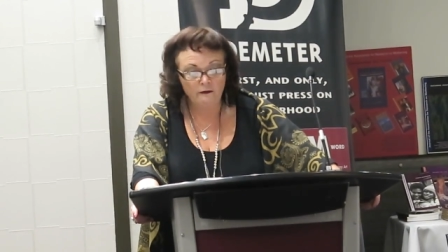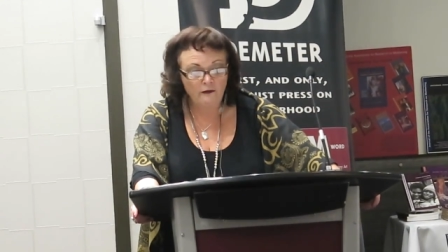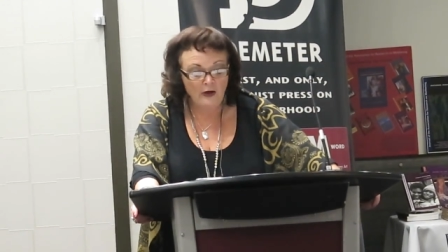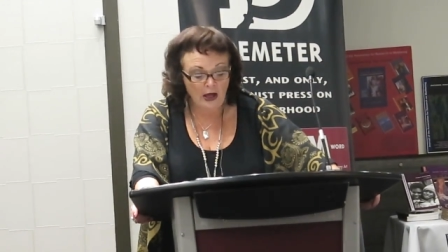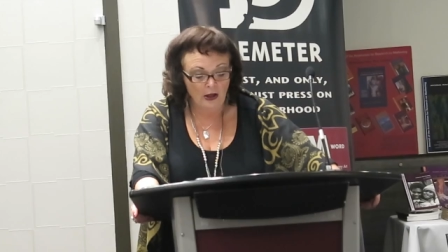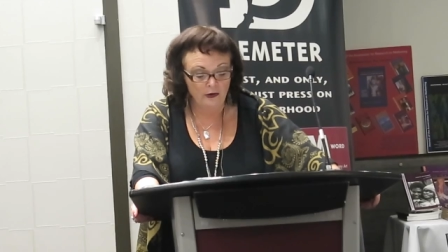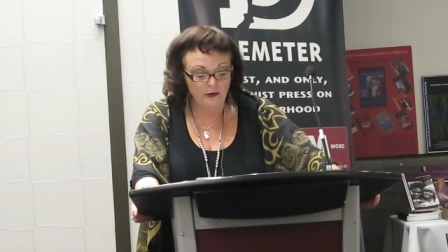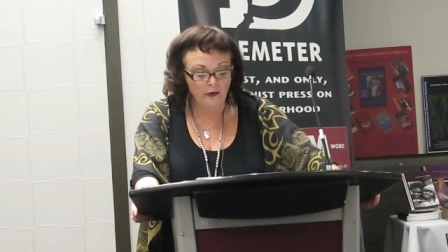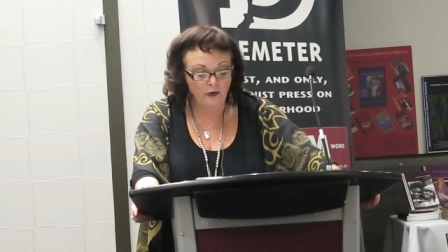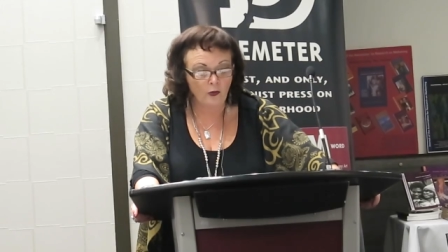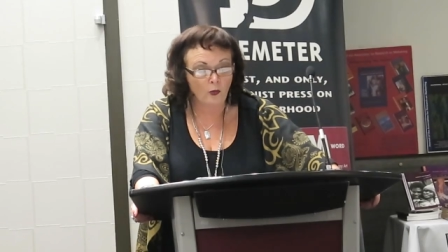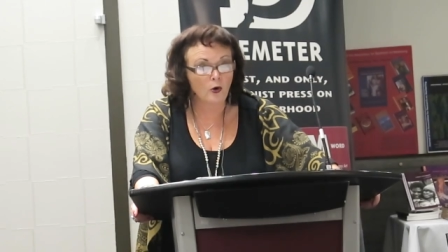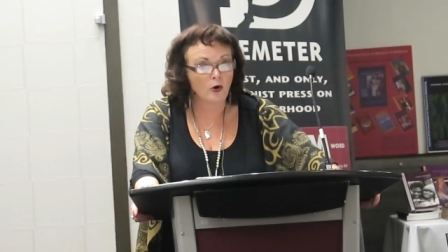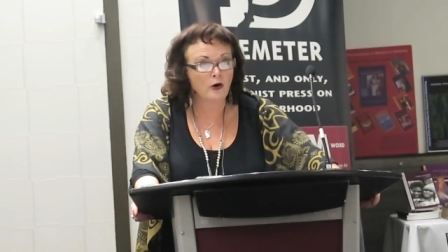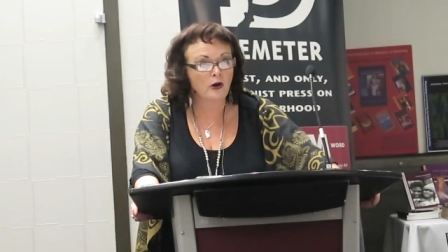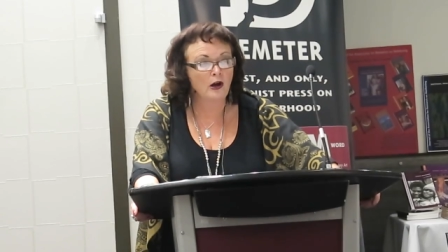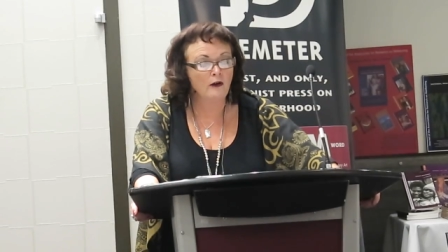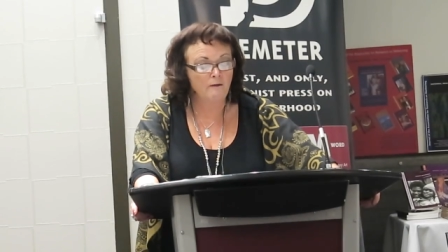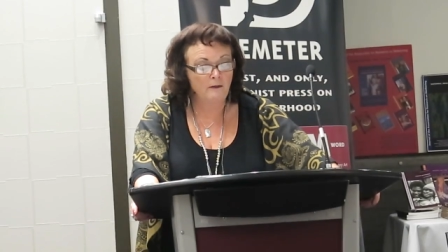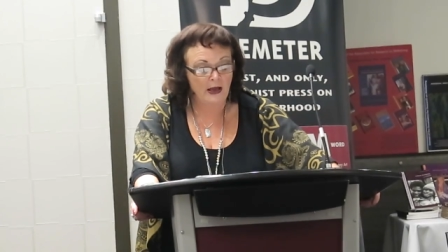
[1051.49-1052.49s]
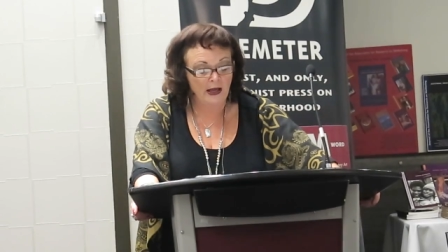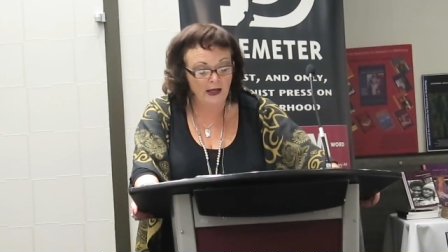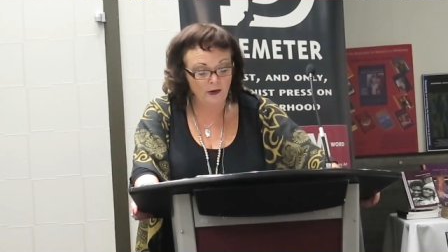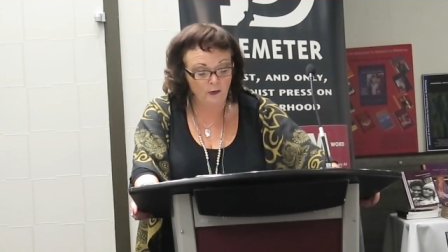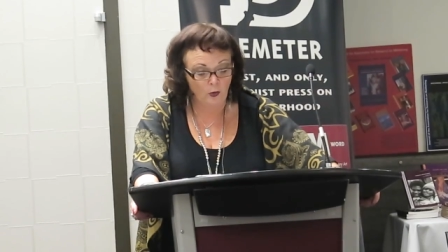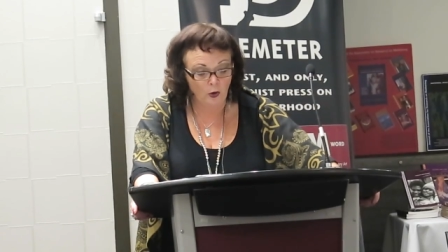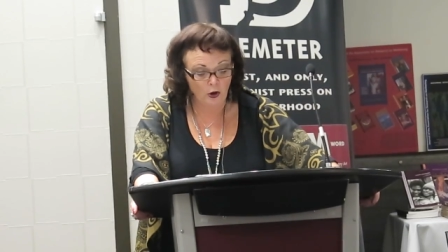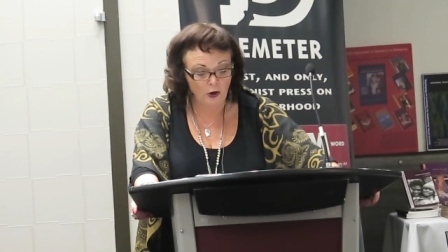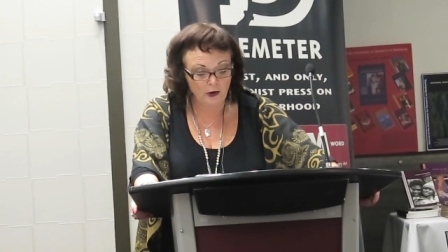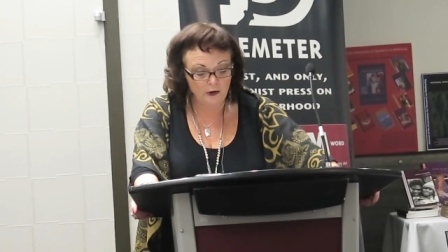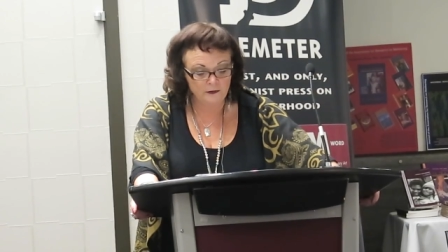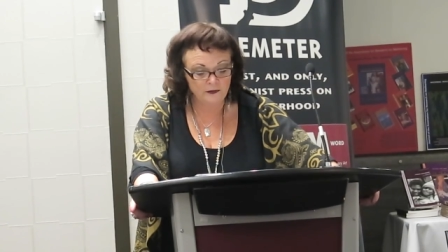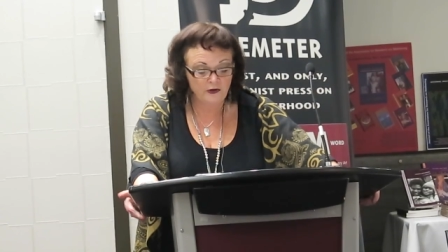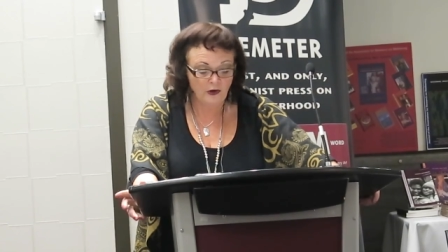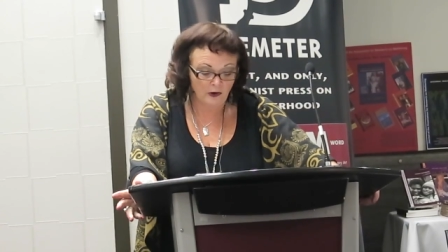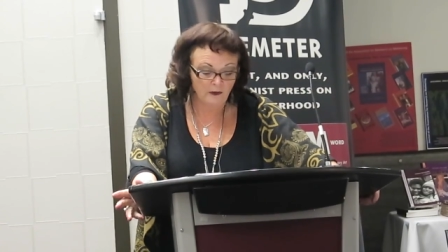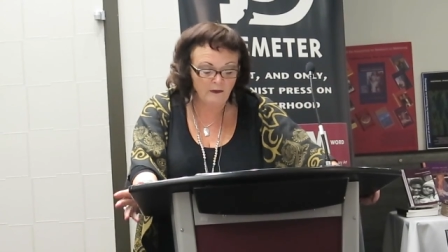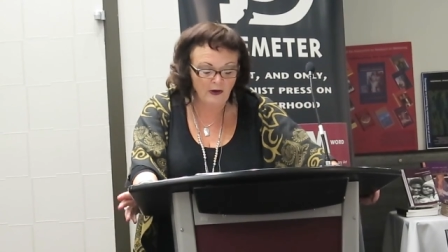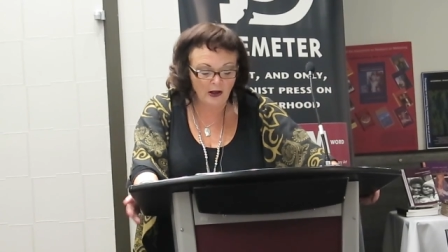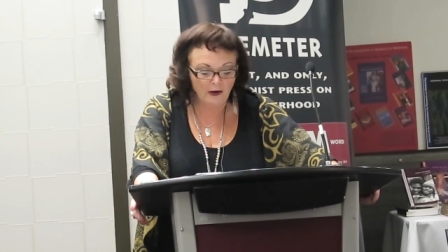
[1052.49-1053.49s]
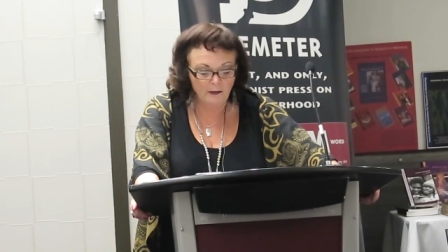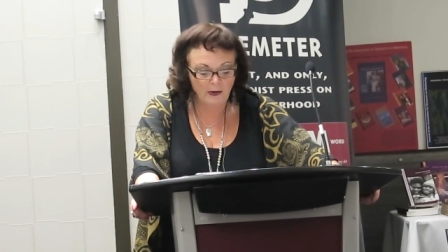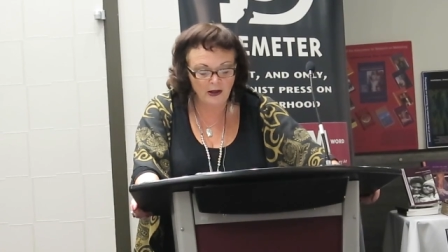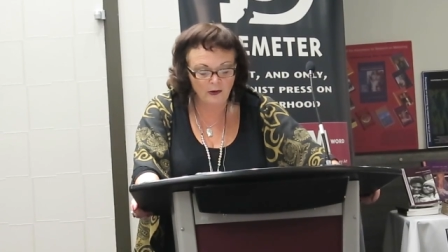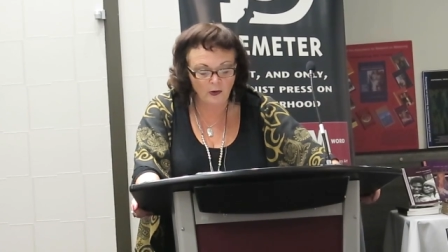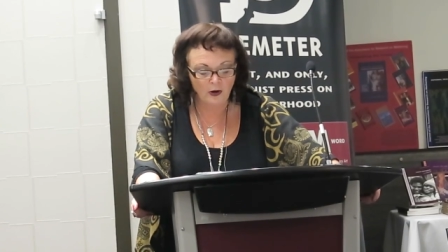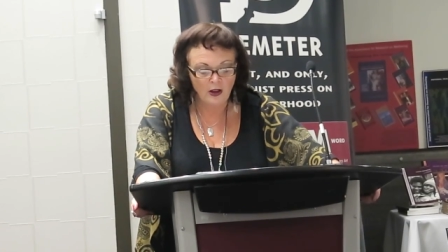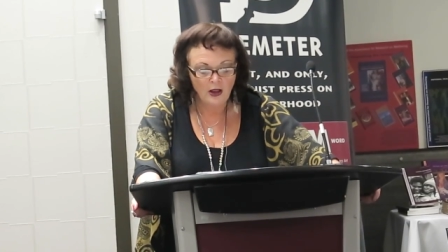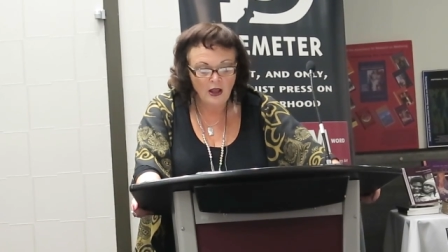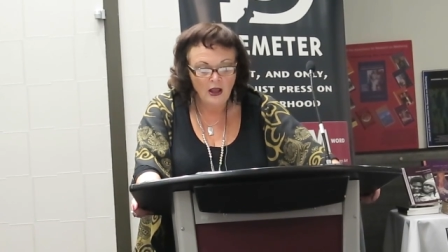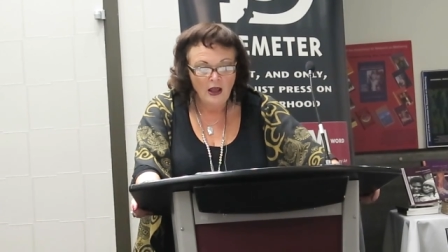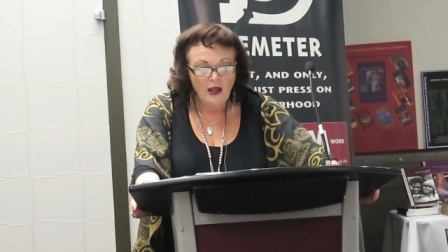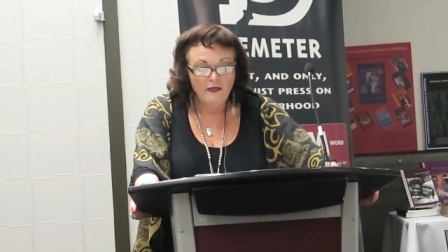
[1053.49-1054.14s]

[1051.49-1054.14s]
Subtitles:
value the work of paid work. Valid paid work.